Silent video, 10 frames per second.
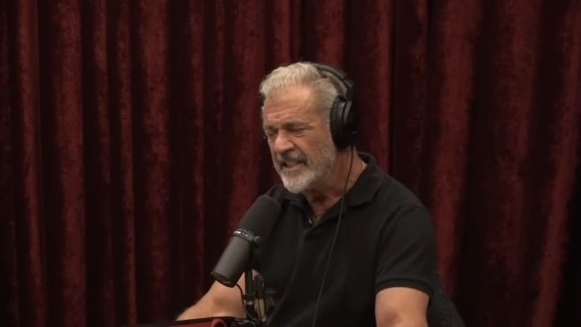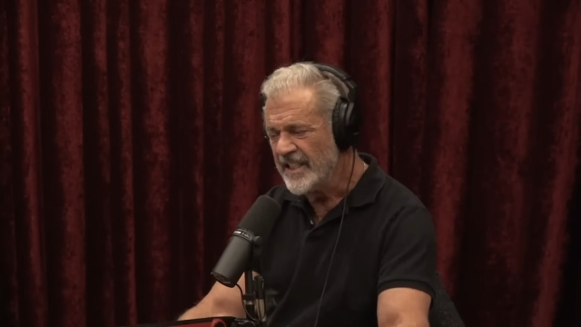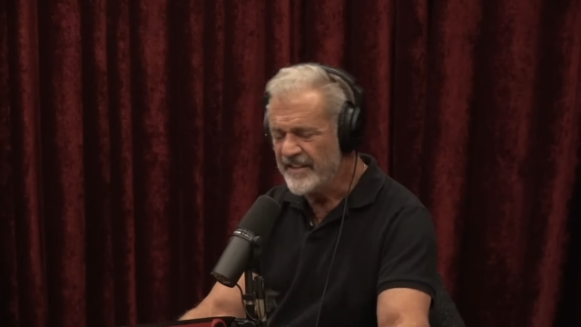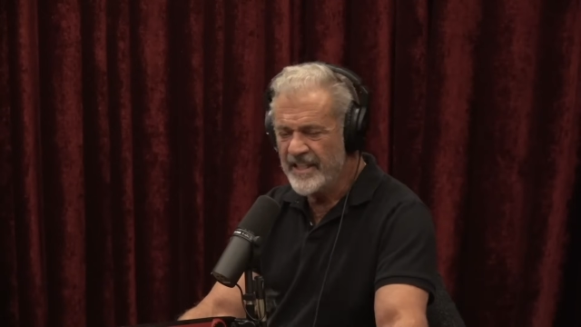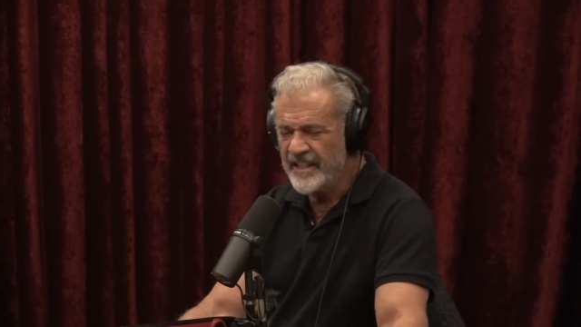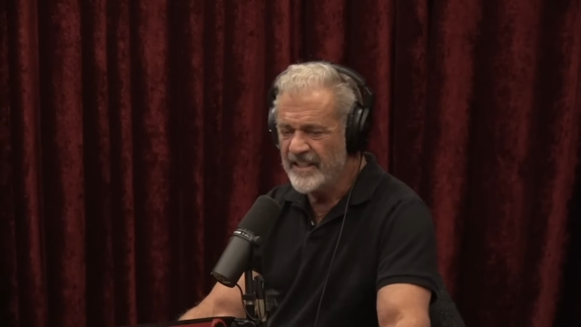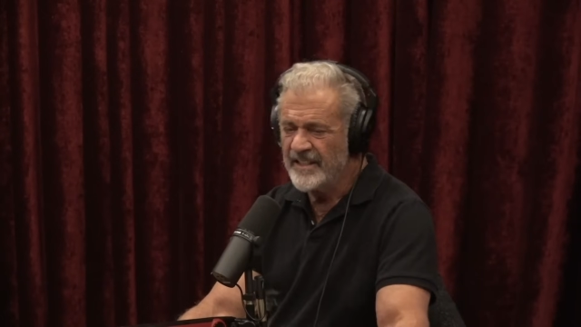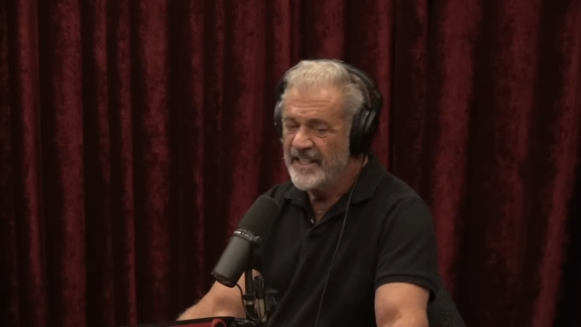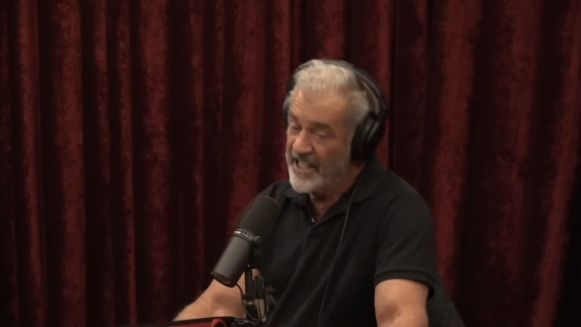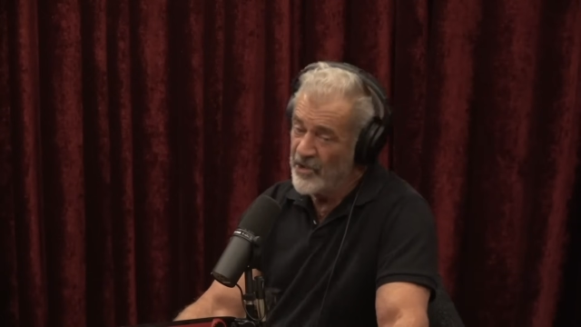And I think
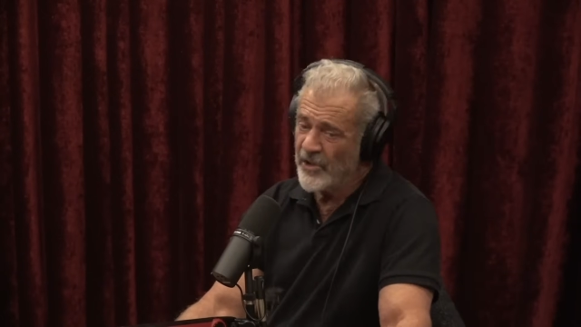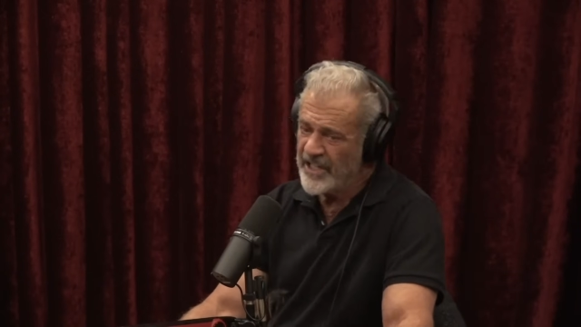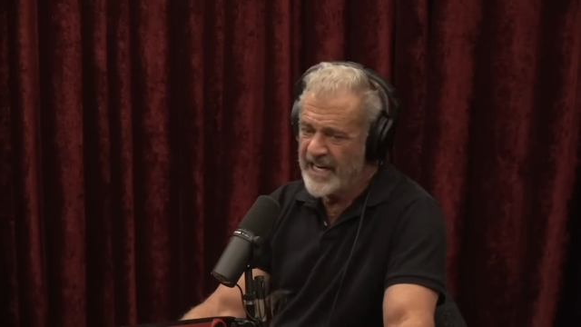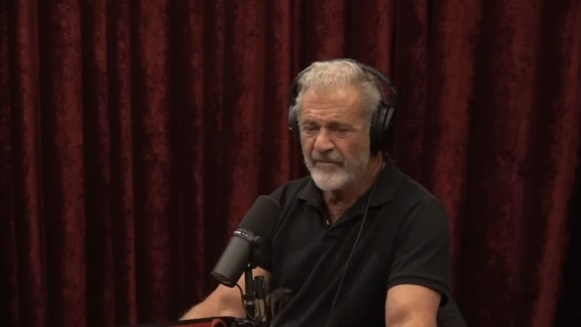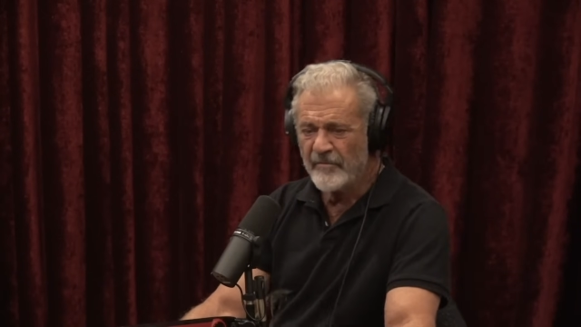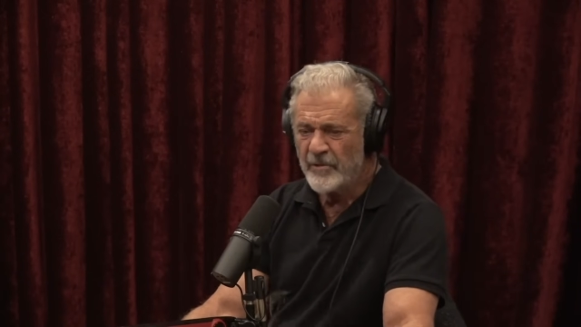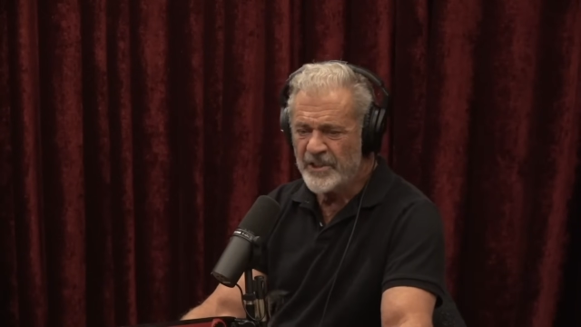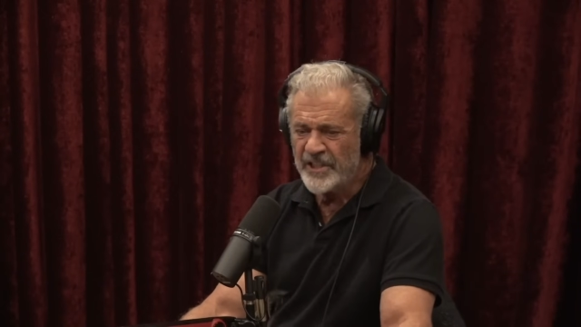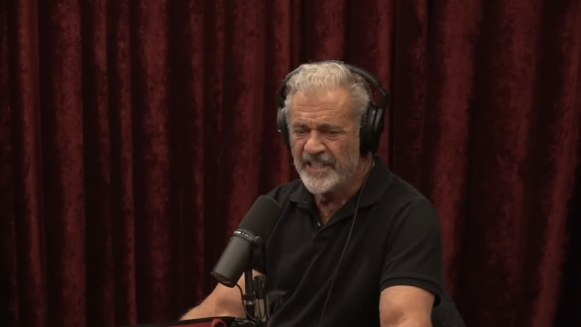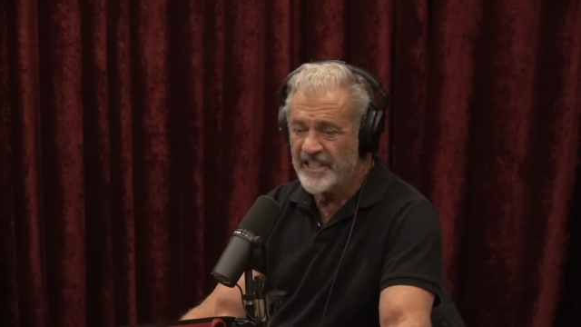in order to have a
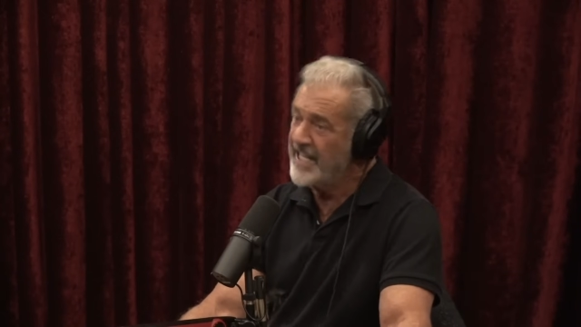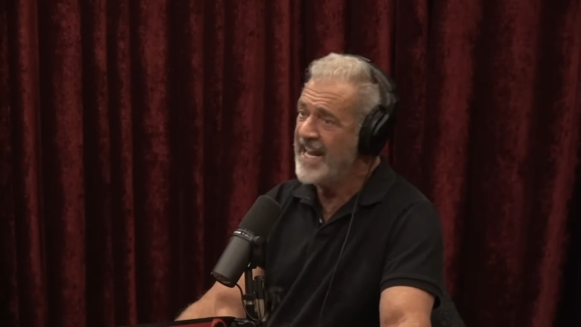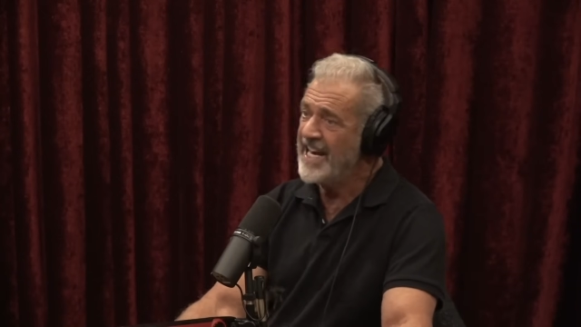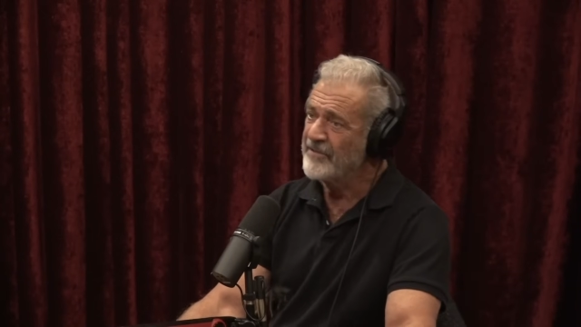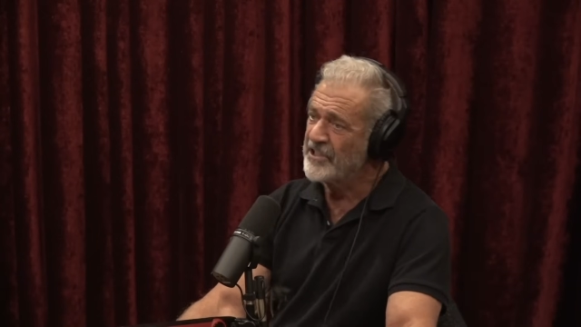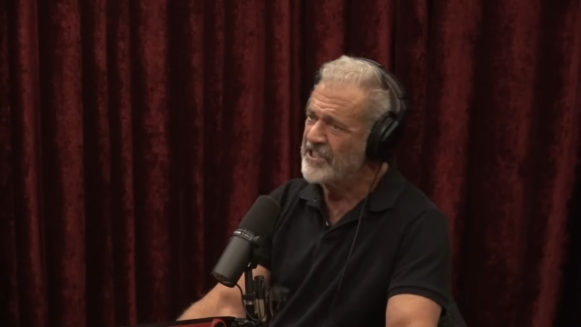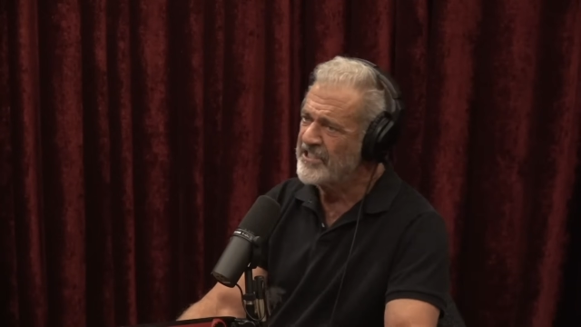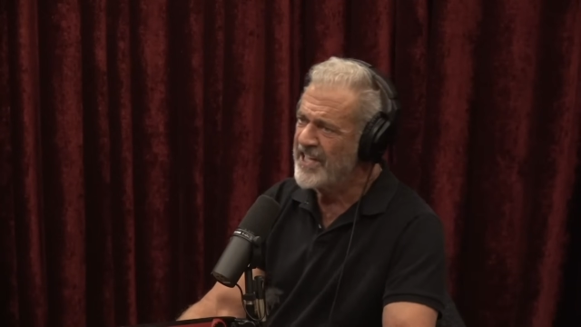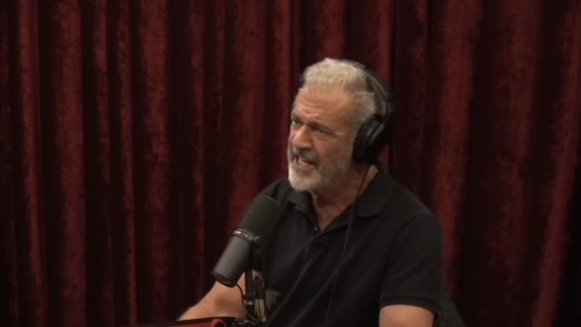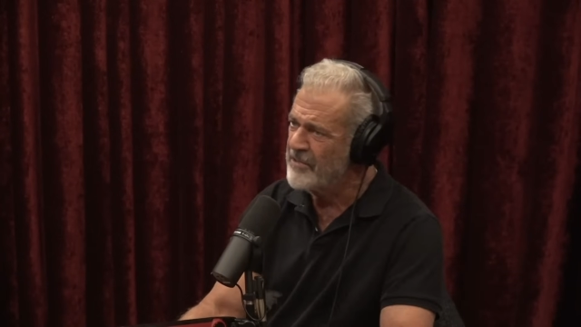foot chase, you can't have a
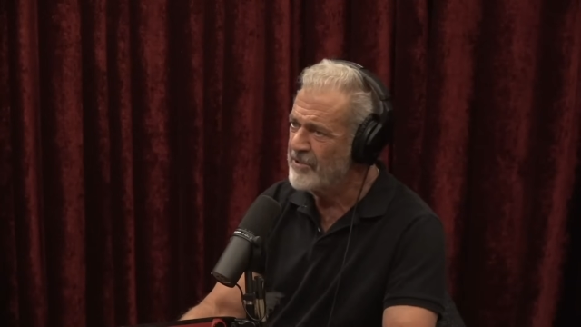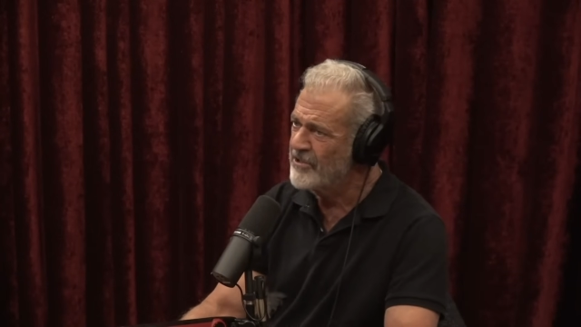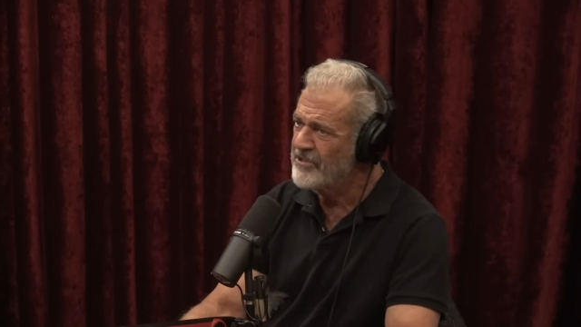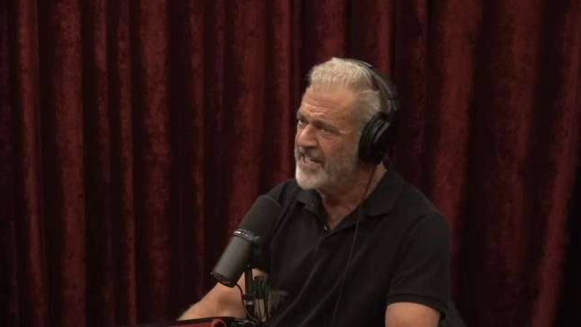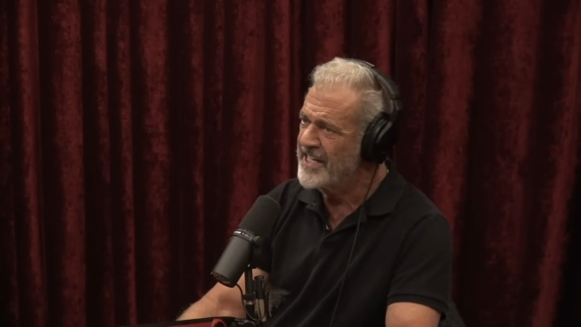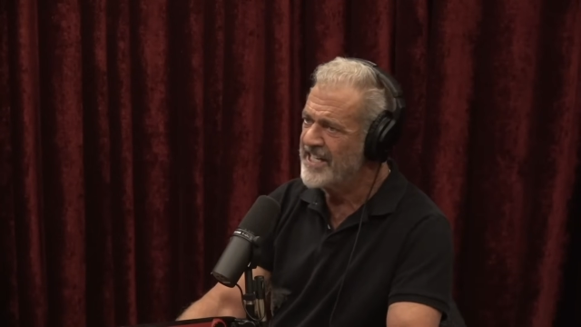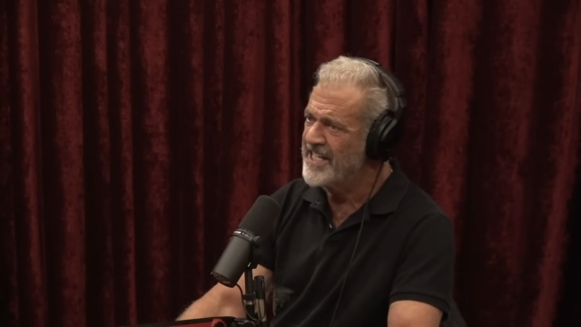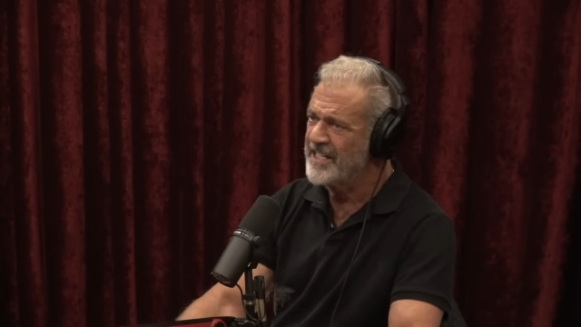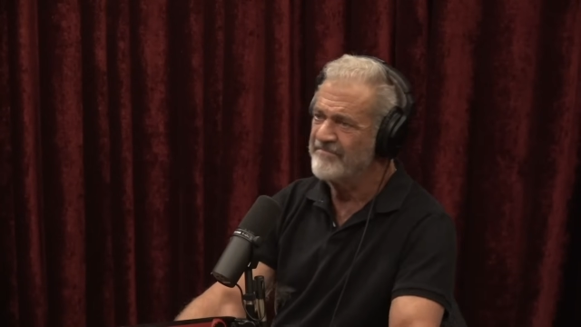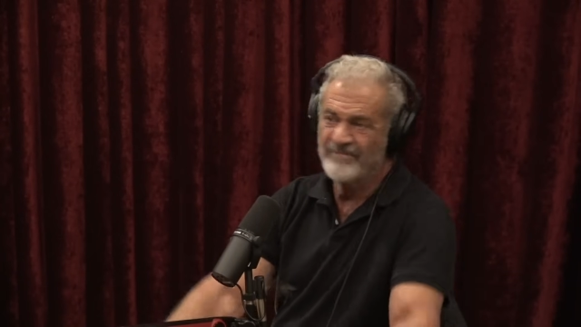society where there's any
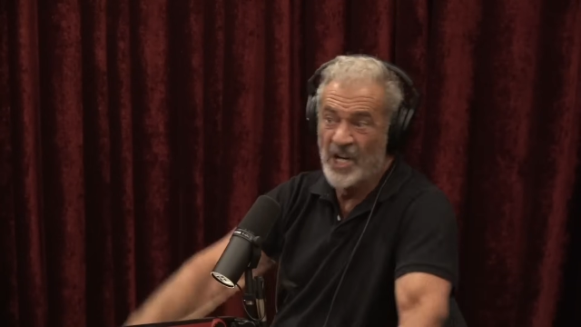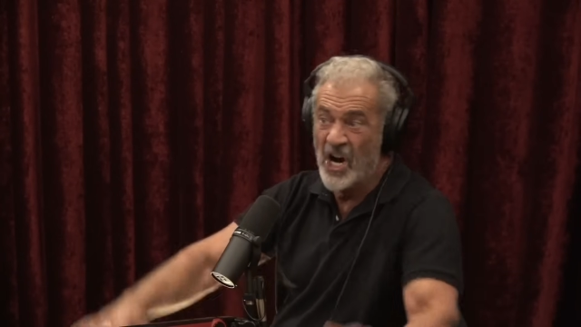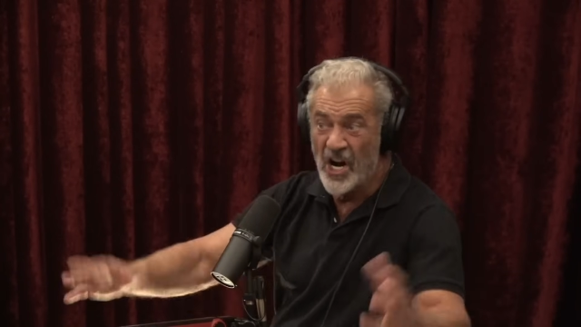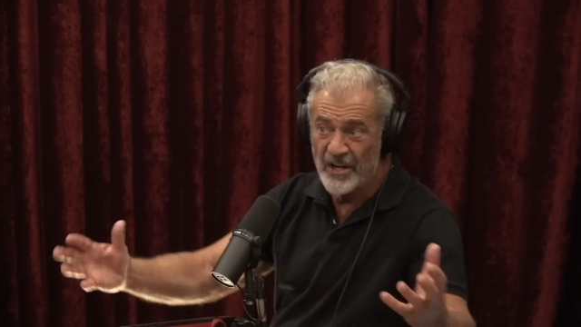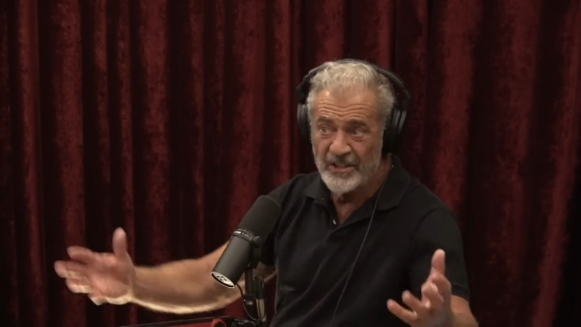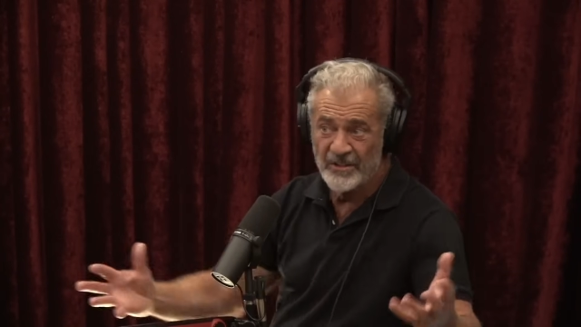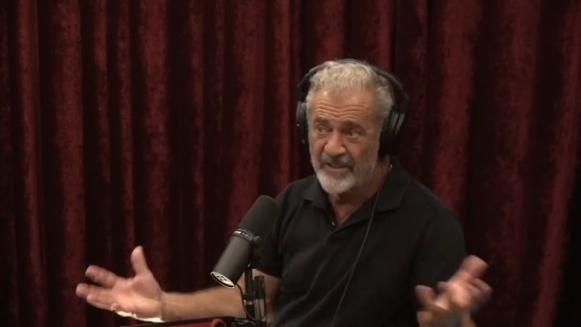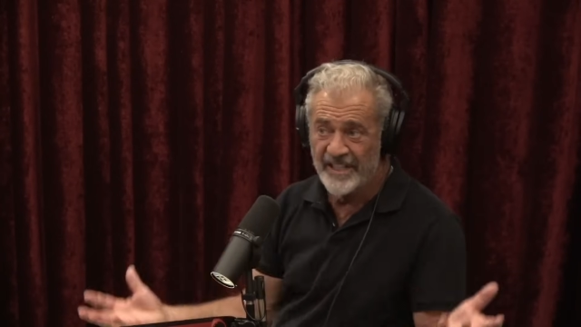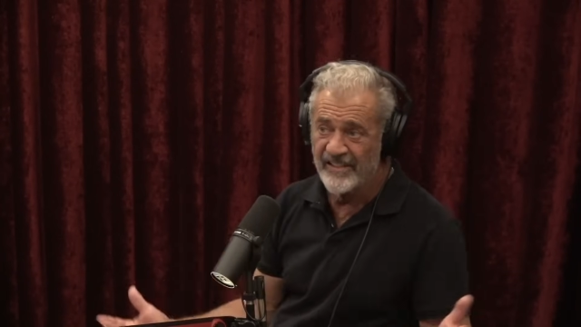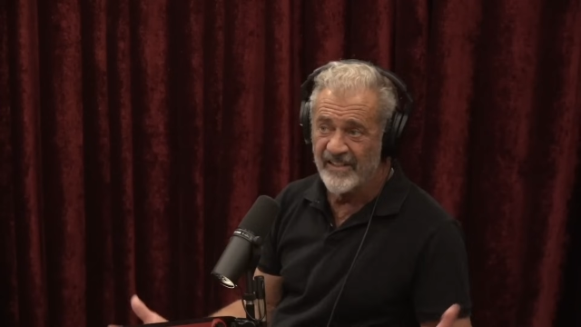kind of cars or
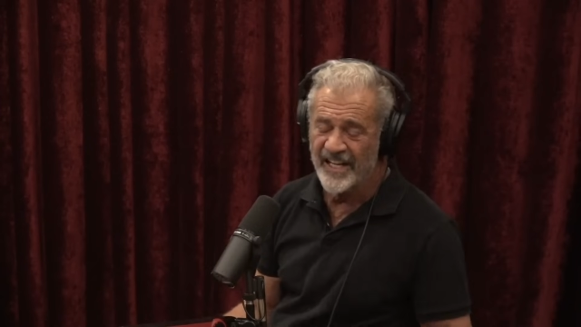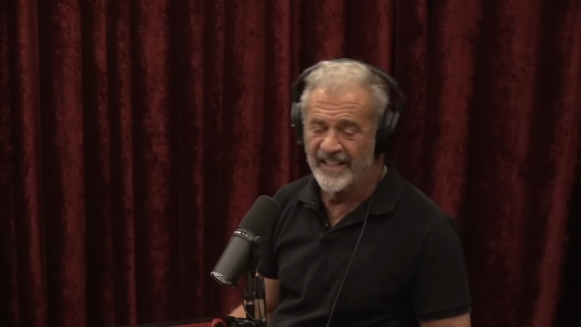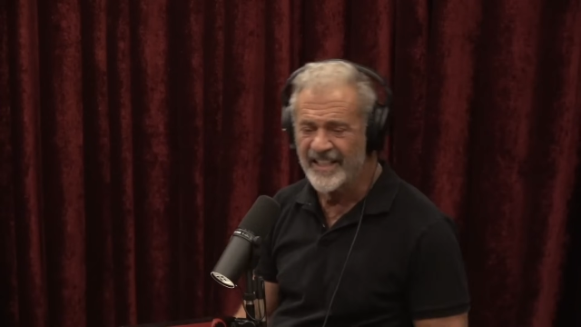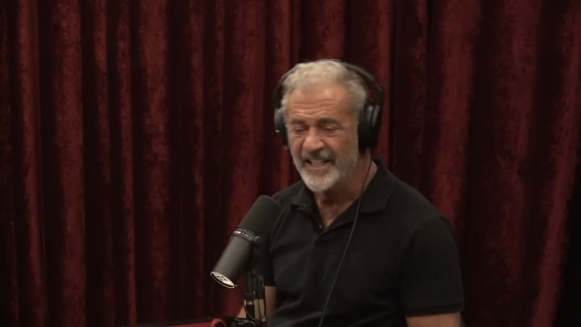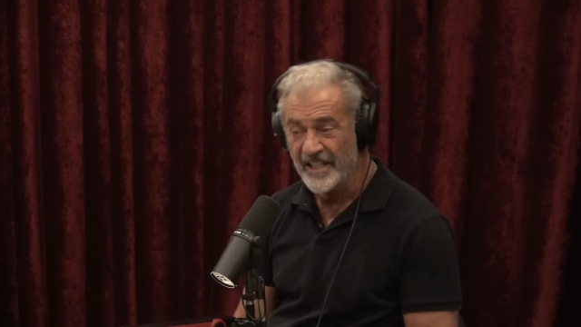anything like that.